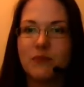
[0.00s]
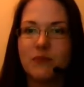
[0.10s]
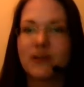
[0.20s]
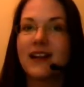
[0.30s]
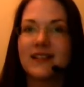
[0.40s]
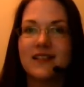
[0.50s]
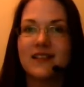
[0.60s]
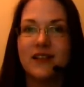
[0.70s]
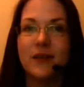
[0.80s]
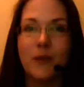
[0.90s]
brand
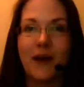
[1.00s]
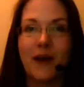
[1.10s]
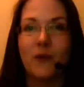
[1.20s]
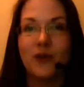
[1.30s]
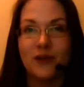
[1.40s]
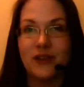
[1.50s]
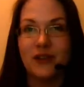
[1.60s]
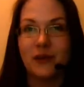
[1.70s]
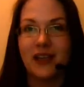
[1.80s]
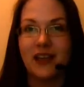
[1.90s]
new about what you're
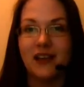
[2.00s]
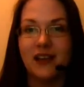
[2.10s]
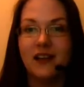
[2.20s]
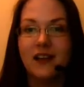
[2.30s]
doing here.